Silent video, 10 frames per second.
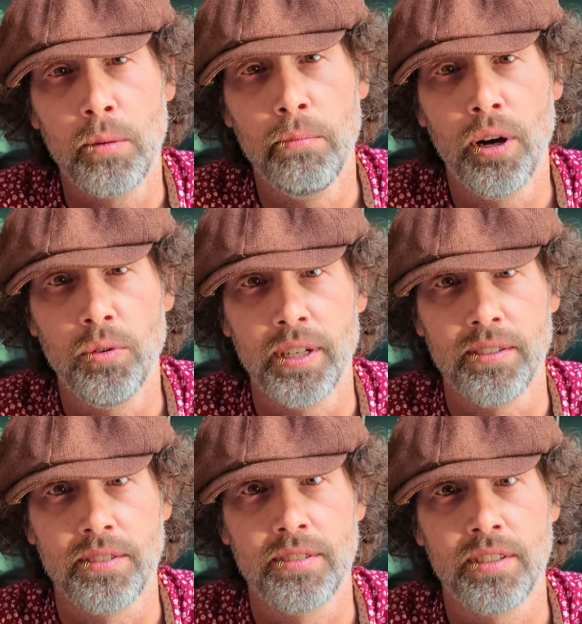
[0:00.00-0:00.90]

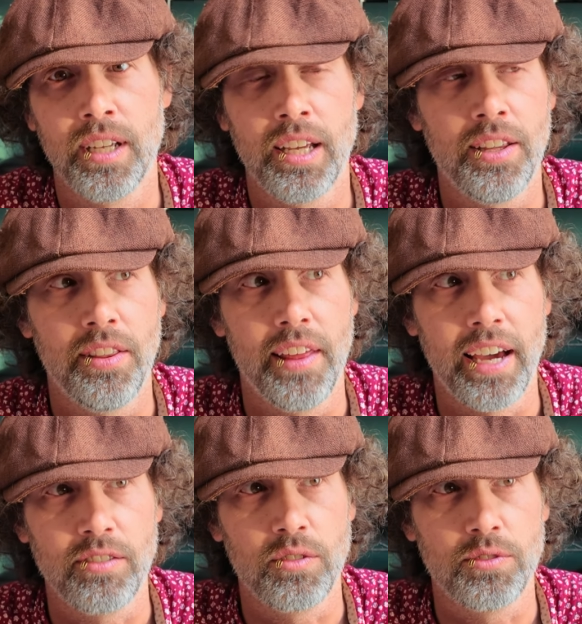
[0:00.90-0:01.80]
components
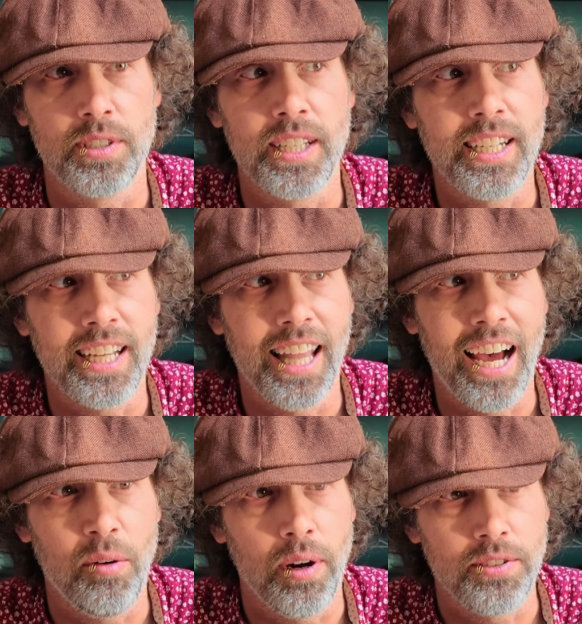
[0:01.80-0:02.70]
that really
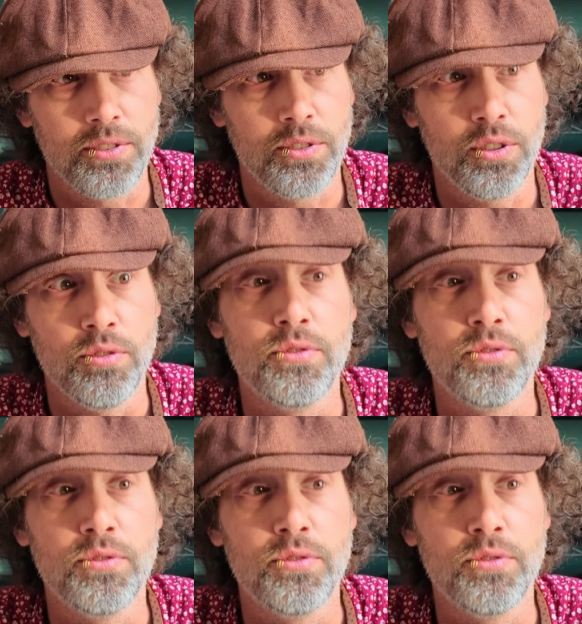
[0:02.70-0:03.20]
allow us to